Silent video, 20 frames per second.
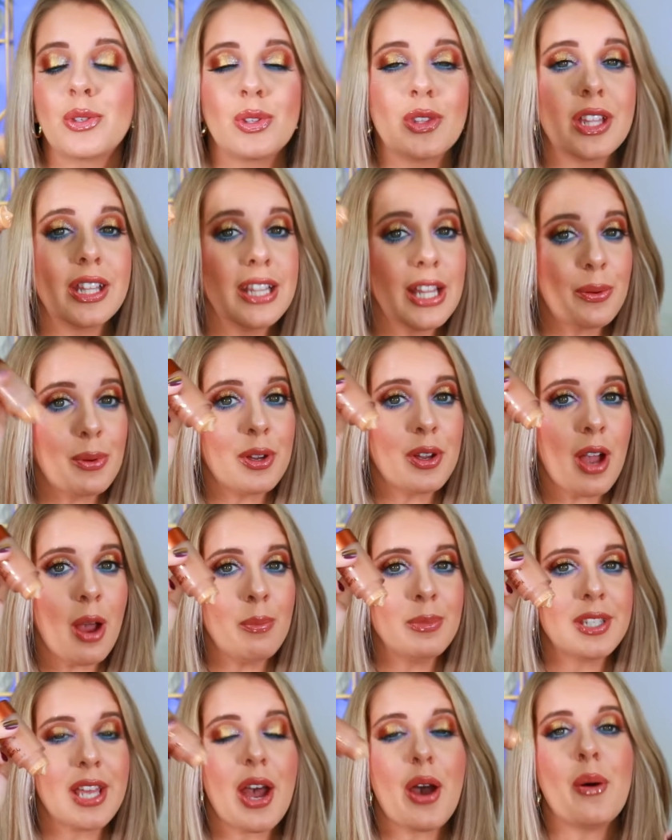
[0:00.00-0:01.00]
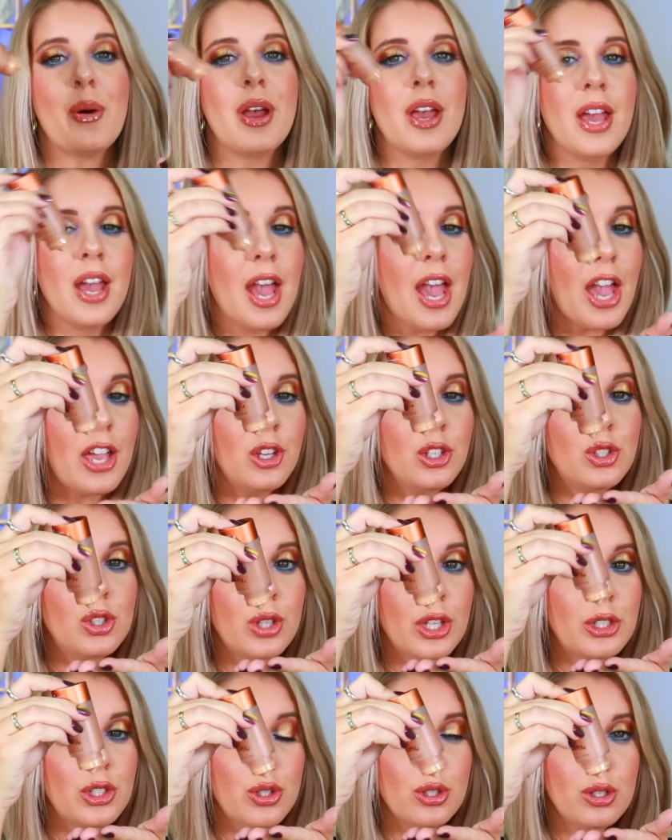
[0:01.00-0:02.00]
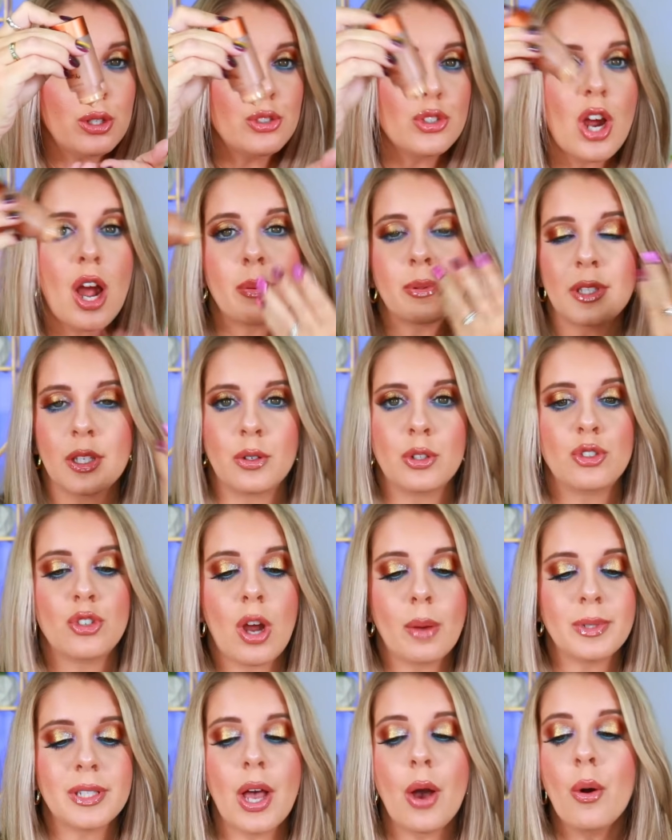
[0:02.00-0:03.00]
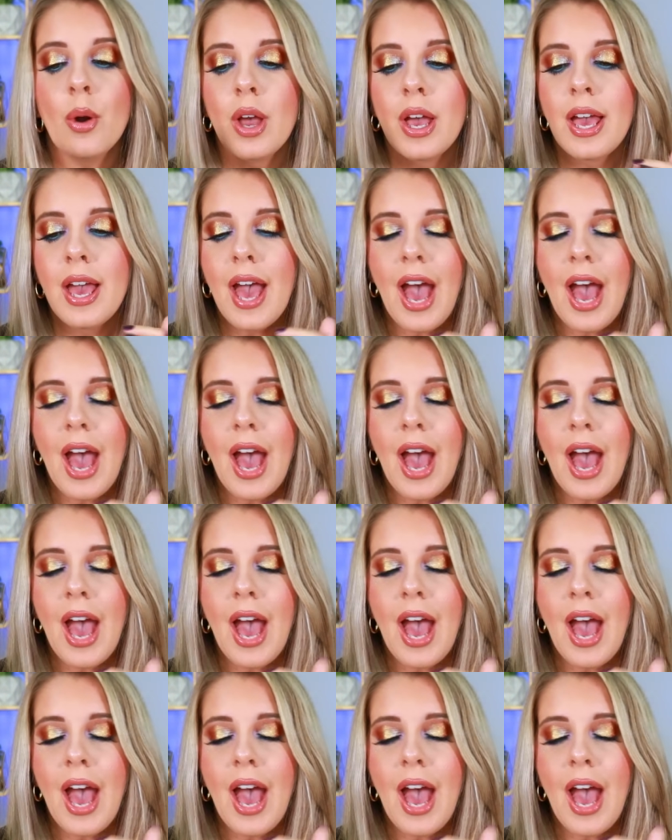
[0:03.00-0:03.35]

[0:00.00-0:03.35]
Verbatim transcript: So the liquid comes out and you do like two little drops, liquid drops out.